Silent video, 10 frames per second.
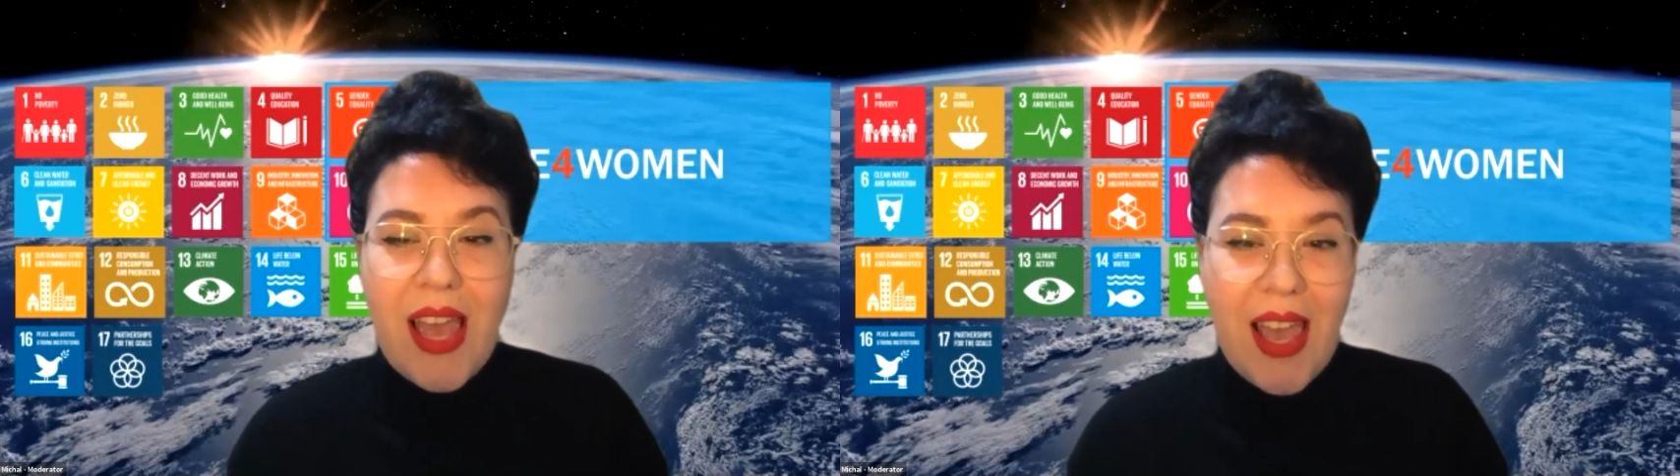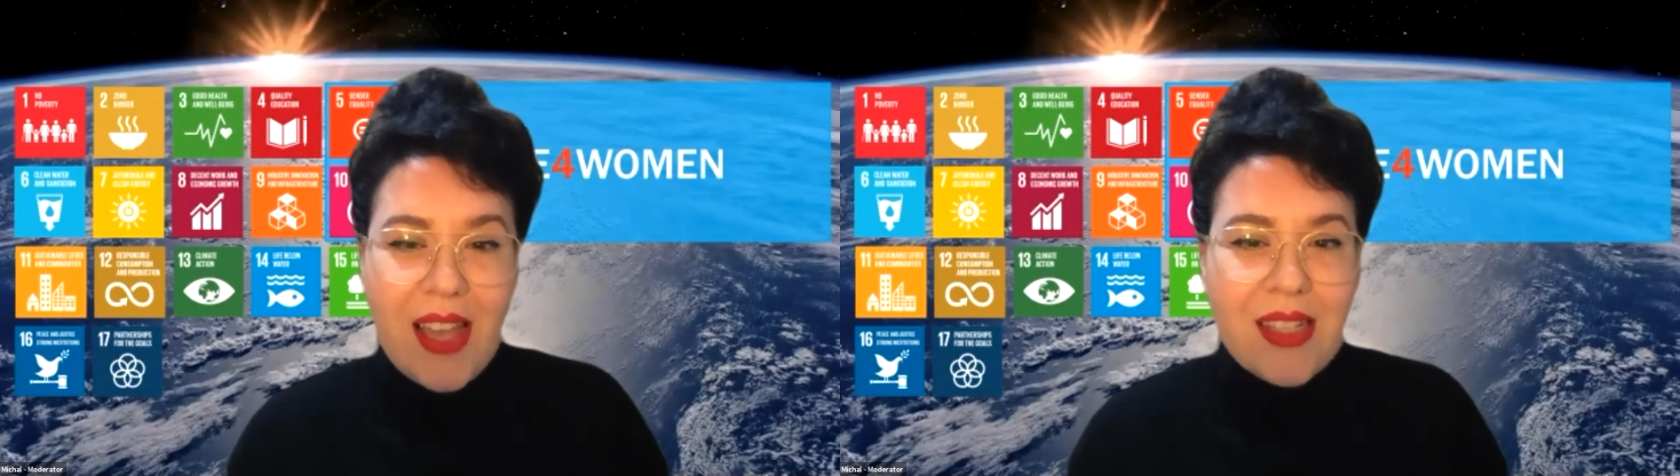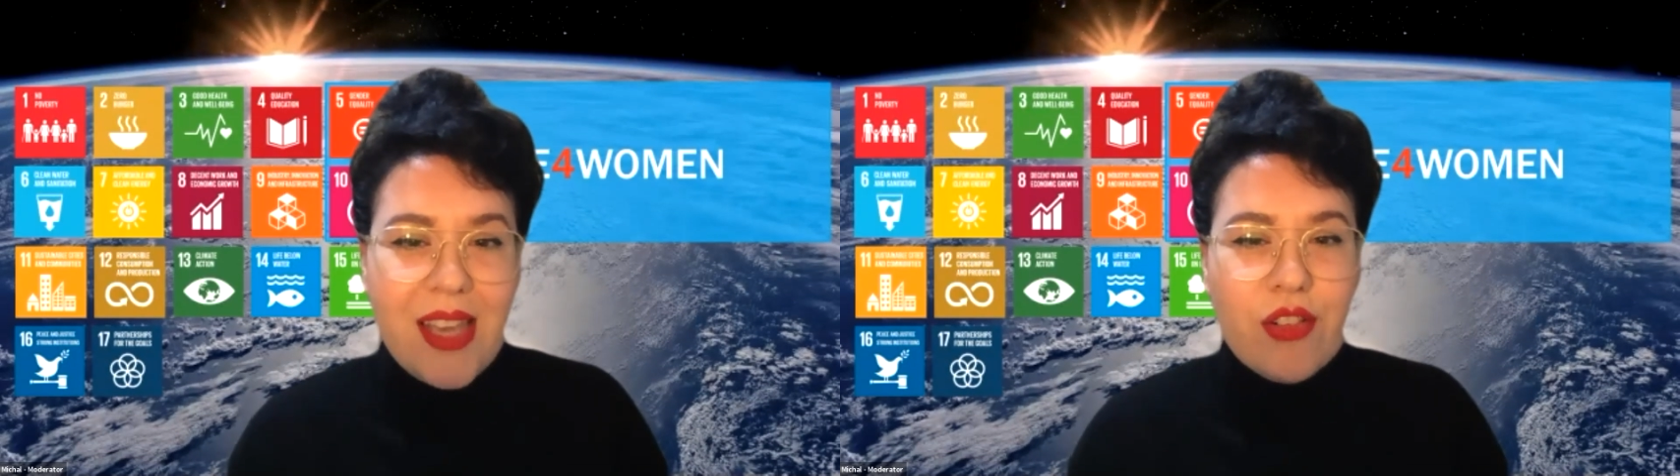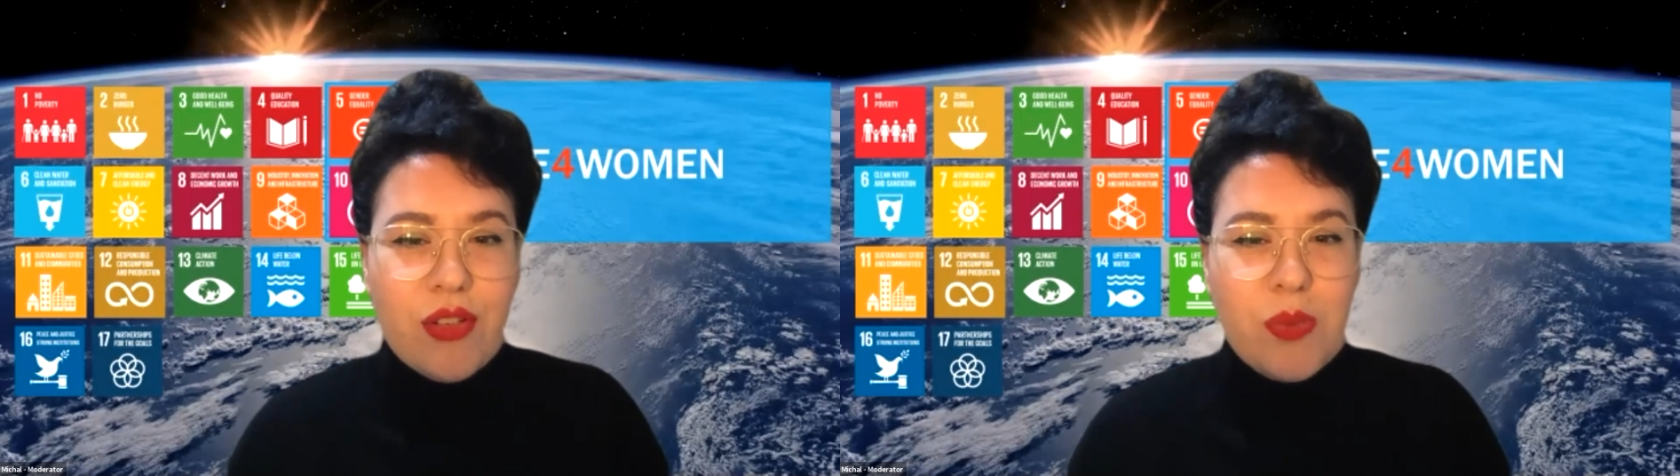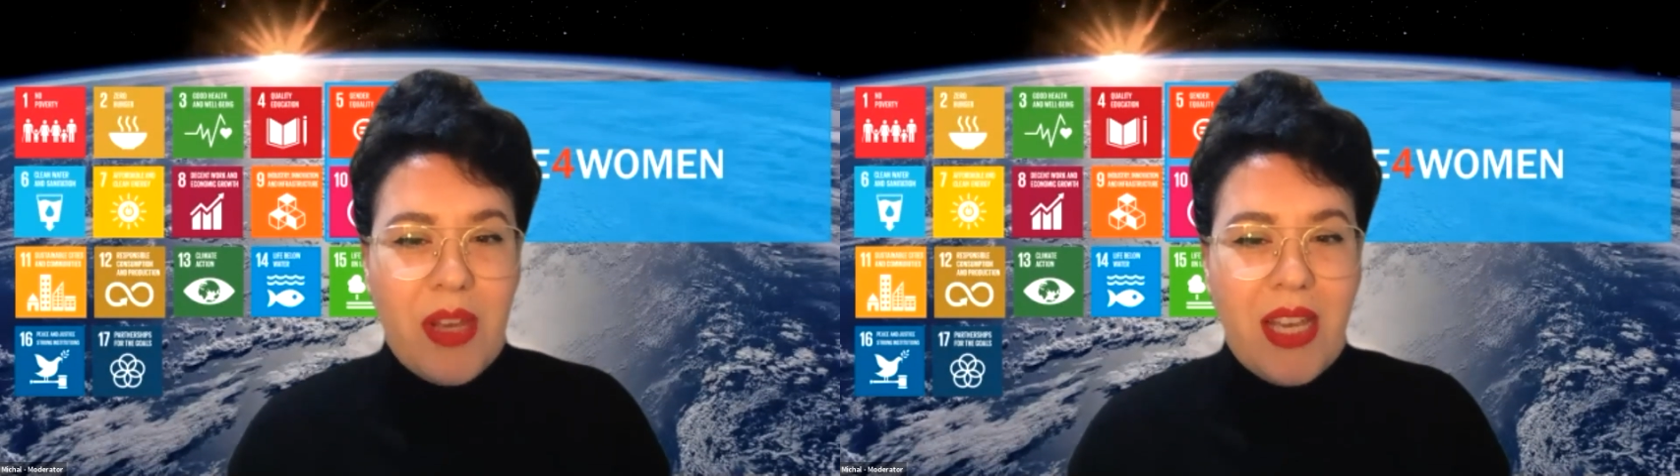and
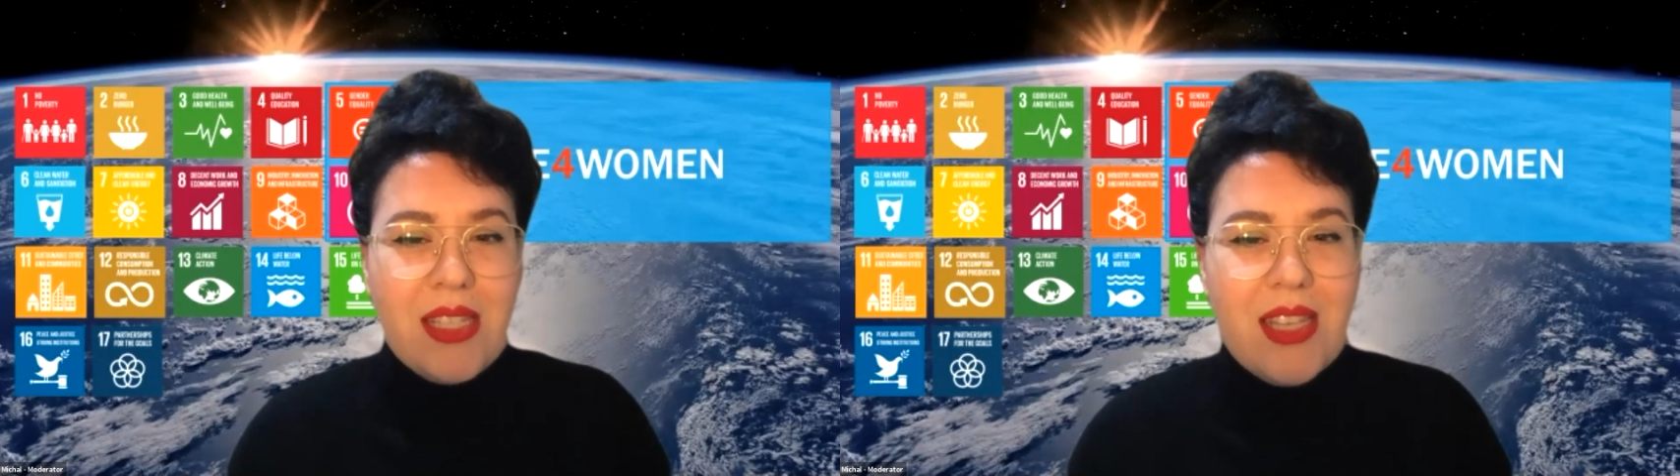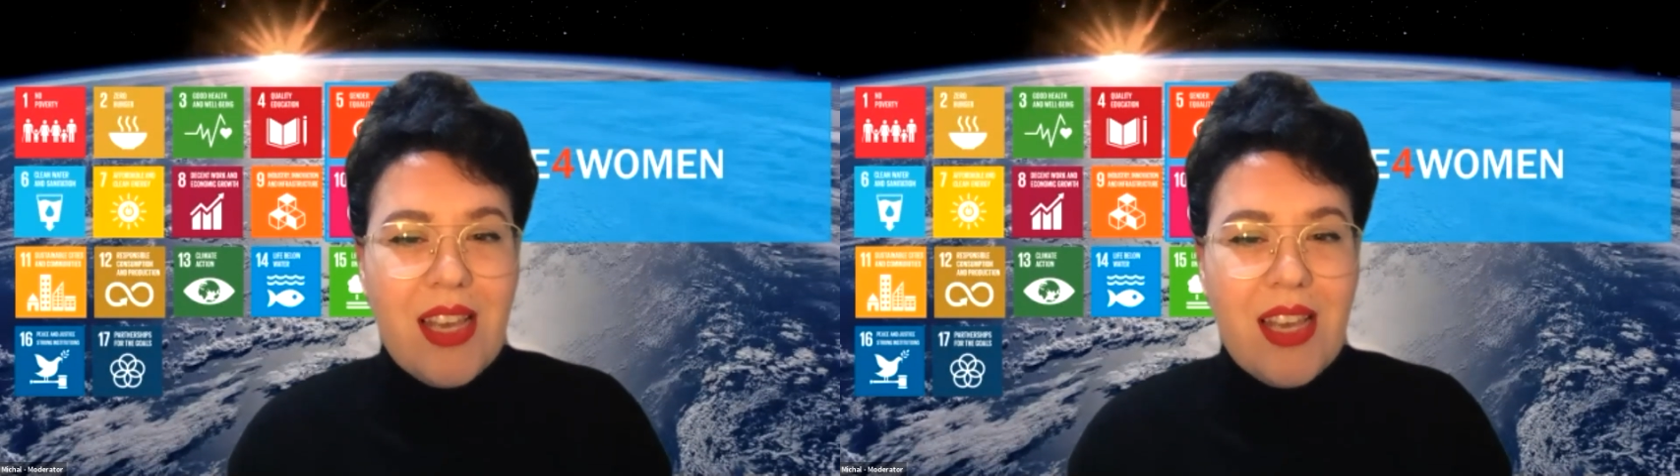aerospace.